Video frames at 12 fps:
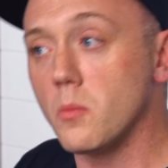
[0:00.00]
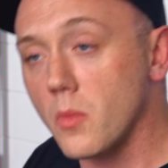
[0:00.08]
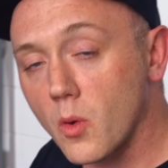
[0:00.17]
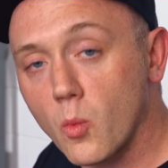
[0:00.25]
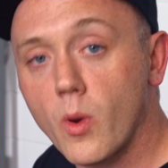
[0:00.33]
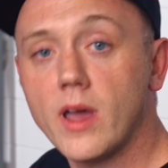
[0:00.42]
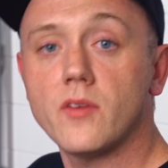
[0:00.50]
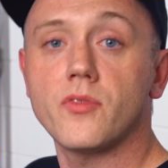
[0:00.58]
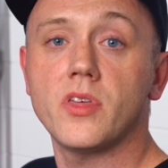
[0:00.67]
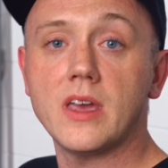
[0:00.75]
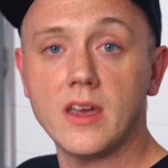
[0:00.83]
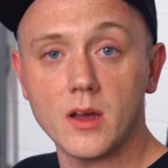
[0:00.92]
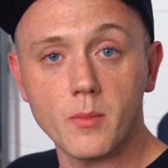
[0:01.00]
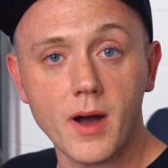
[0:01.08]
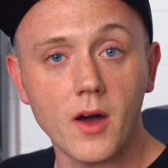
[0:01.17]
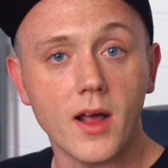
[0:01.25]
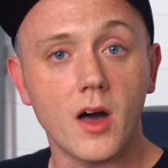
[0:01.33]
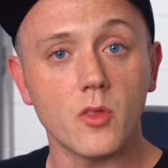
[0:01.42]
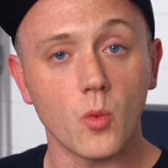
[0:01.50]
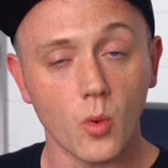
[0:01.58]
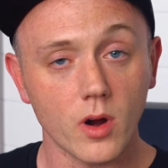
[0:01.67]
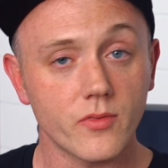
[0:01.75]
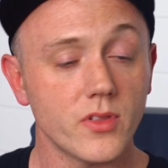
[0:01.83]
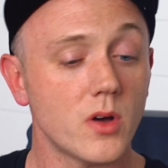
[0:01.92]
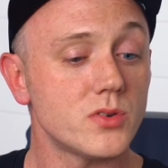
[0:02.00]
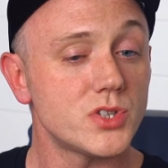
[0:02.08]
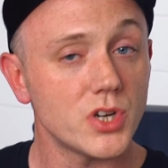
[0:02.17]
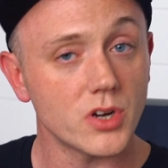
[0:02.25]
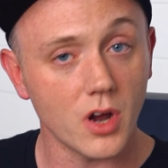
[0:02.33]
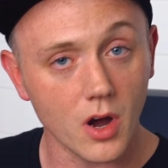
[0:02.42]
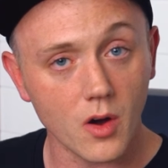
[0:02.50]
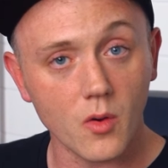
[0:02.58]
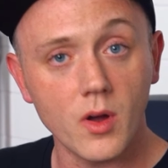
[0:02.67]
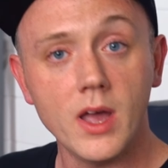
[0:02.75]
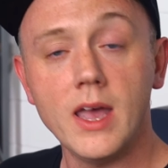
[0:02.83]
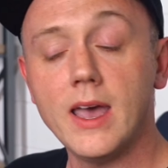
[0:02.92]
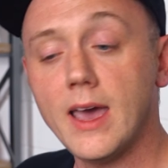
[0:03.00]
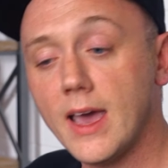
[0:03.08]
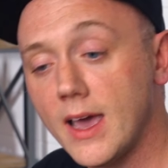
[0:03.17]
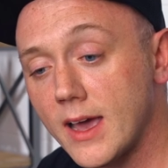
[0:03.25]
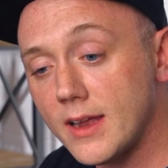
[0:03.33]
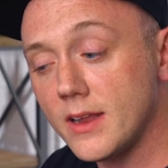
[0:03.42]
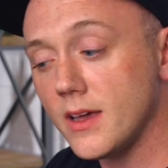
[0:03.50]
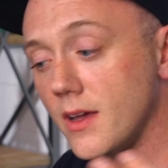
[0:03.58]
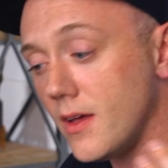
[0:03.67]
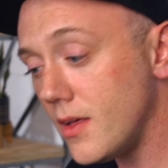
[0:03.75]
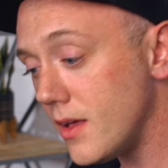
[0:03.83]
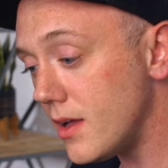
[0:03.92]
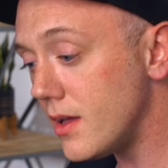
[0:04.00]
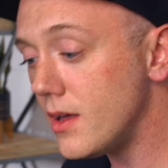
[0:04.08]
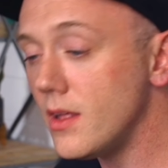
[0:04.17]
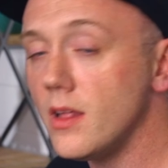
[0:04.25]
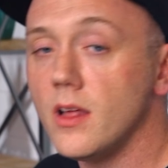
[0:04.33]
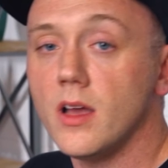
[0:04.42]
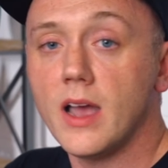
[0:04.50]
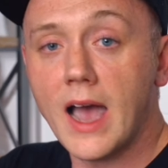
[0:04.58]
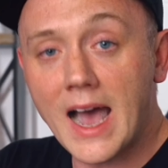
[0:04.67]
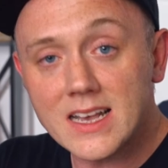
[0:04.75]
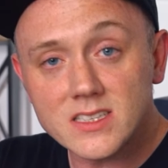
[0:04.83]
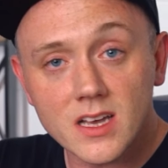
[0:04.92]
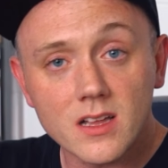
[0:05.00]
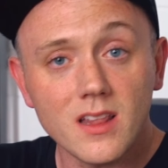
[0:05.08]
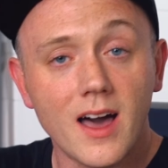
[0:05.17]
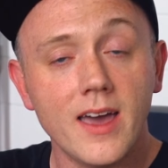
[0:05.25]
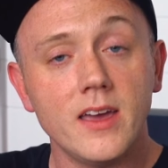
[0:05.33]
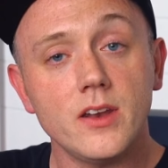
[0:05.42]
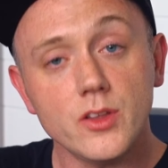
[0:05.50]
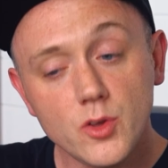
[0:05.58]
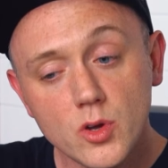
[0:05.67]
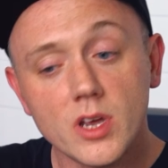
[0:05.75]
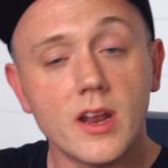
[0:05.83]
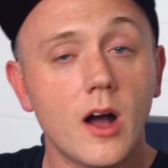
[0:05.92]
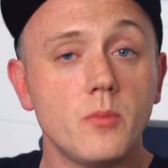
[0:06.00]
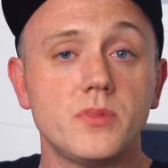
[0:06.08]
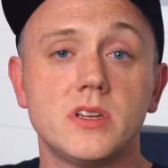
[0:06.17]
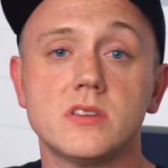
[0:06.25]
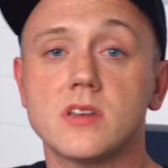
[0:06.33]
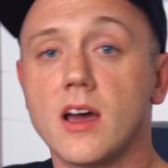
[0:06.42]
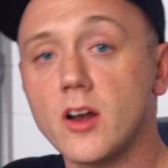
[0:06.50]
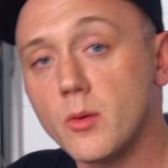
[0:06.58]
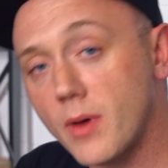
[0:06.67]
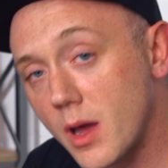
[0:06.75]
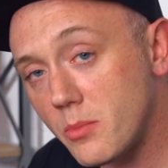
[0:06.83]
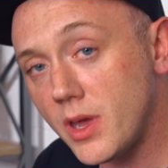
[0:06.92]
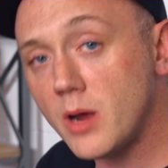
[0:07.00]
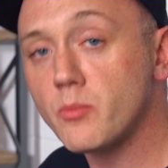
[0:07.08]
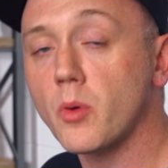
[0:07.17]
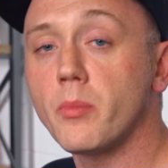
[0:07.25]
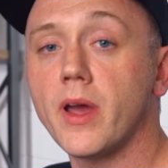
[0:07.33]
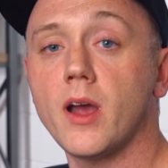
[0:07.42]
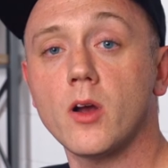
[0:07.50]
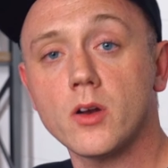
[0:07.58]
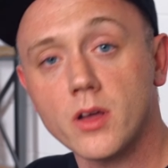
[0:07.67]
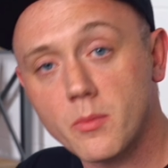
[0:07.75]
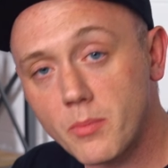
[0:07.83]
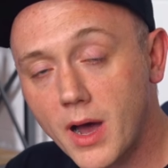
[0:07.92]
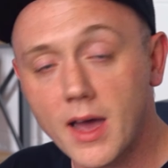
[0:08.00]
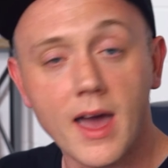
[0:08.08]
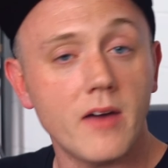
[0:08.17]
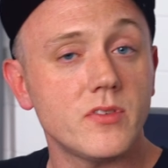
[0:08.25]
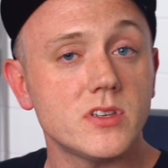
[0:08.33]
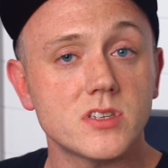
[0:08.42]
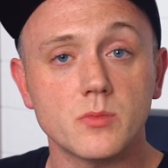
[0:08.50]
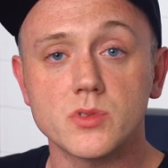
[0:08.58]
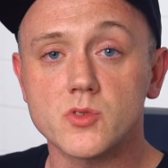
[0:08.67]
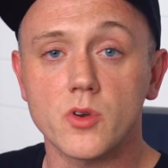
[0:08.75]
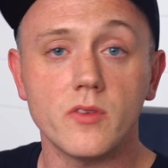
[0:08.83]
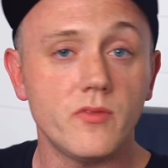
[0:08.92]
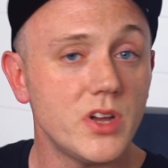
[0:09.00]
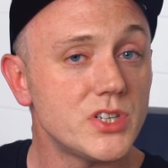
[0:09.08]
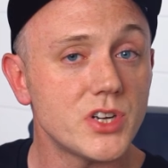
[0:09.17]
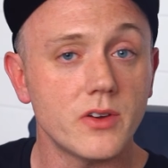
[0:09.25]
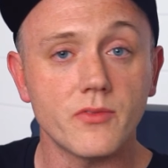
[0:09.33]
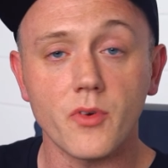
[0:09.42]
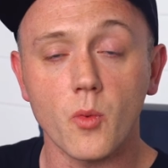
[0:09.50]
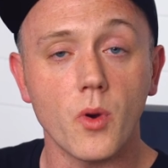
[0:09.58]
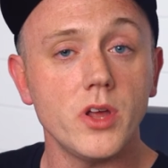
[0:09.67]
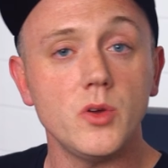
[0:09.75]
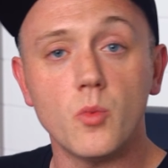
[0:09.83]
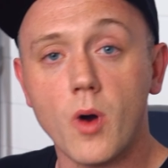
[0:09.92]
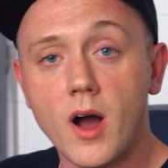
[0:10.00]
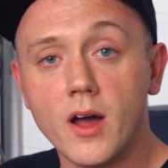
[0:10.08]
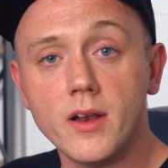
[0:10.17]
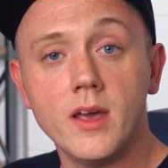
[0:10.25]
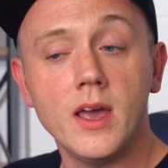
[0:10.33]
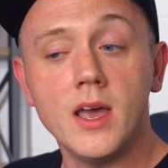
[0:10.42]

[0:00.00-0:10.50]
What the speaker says: way of thinking about how the workflow should go. And as the client, you can help the designer by being prepared, by having some sort of vision for what you want,